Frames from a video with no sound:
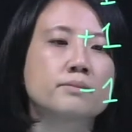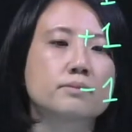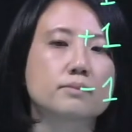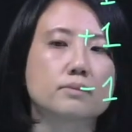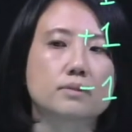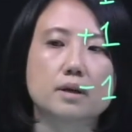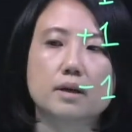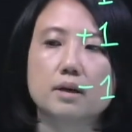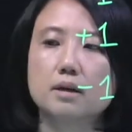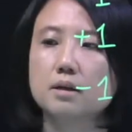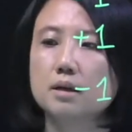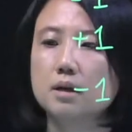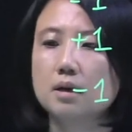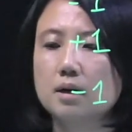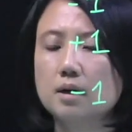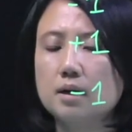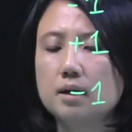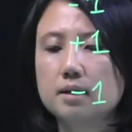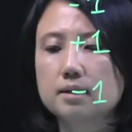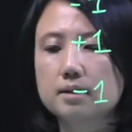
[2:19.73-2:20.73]
Okay,
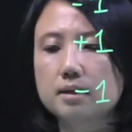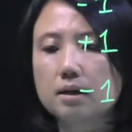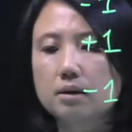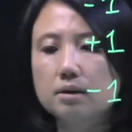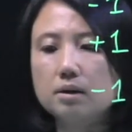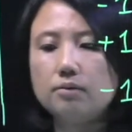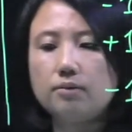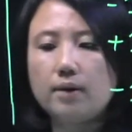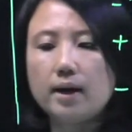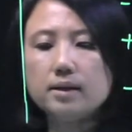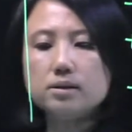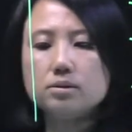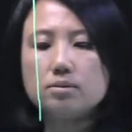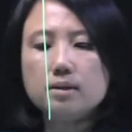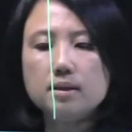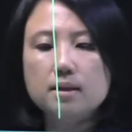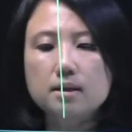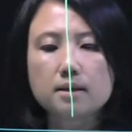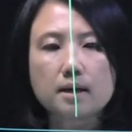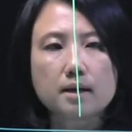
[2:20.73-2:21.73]
now if
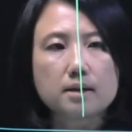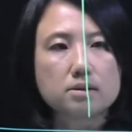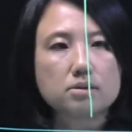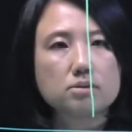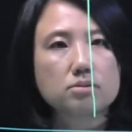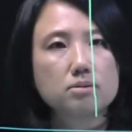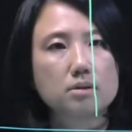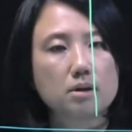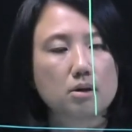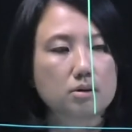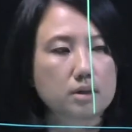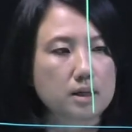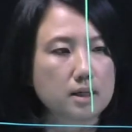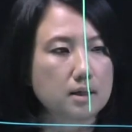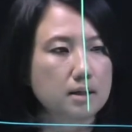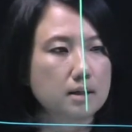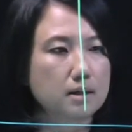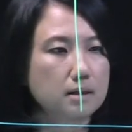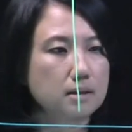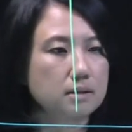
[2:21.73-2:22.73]
x1 and x2
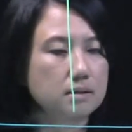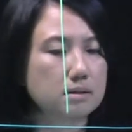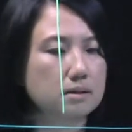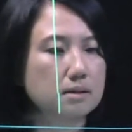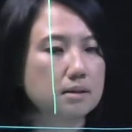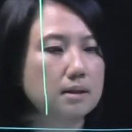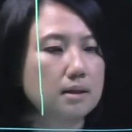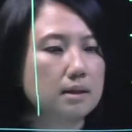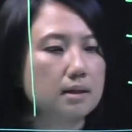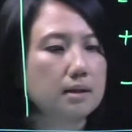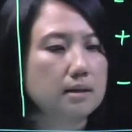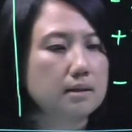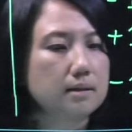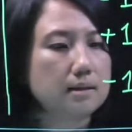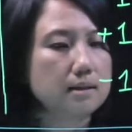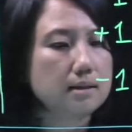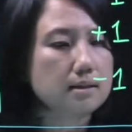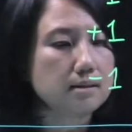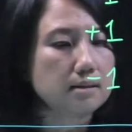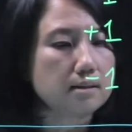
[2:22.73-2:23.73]
occurred,
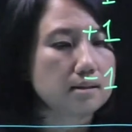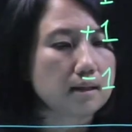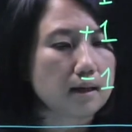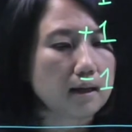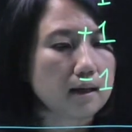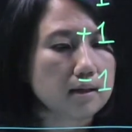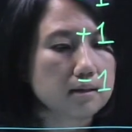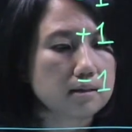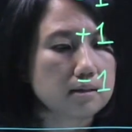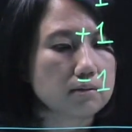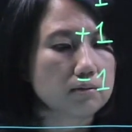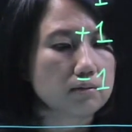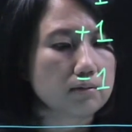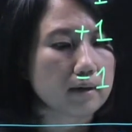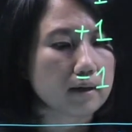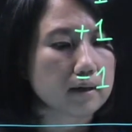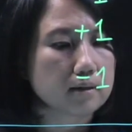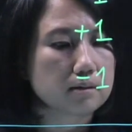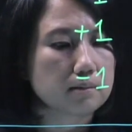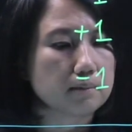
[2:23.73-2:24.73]
this state in
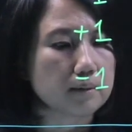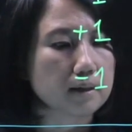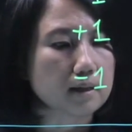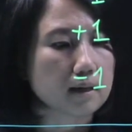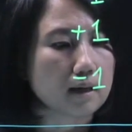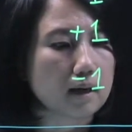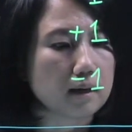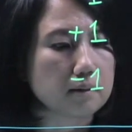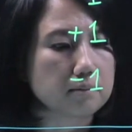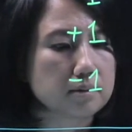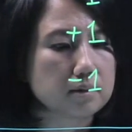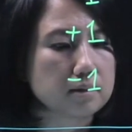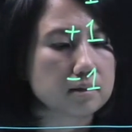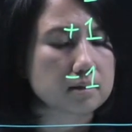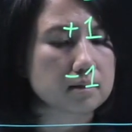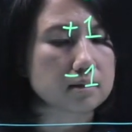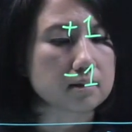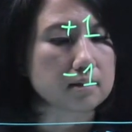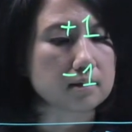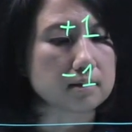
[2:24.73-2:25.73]
fact becomes
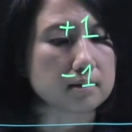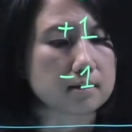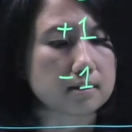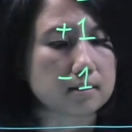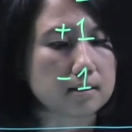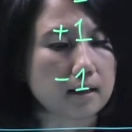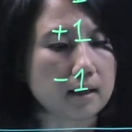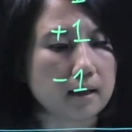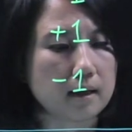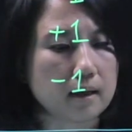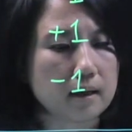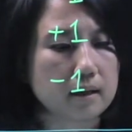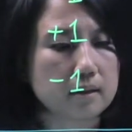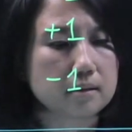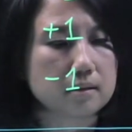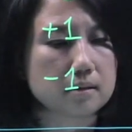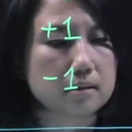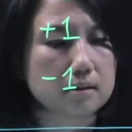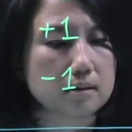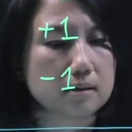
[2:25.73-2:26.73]
the
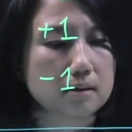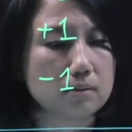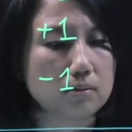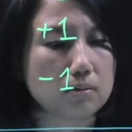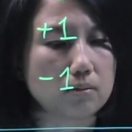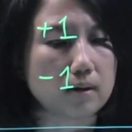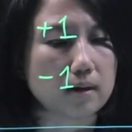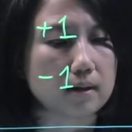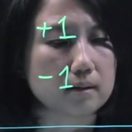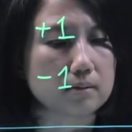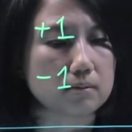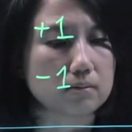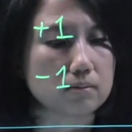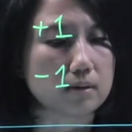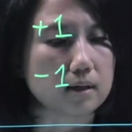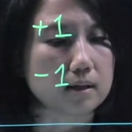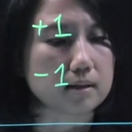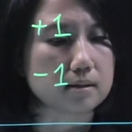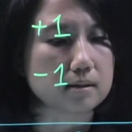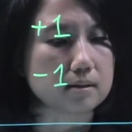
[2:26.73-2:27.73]
state 1,
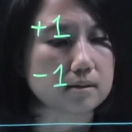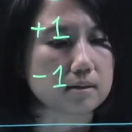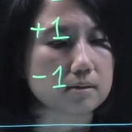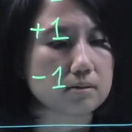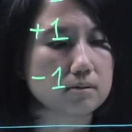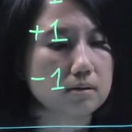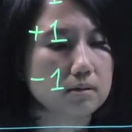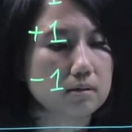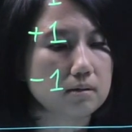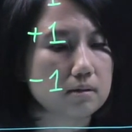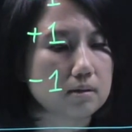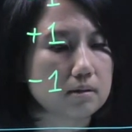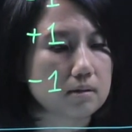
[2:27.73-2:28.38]
1, 0.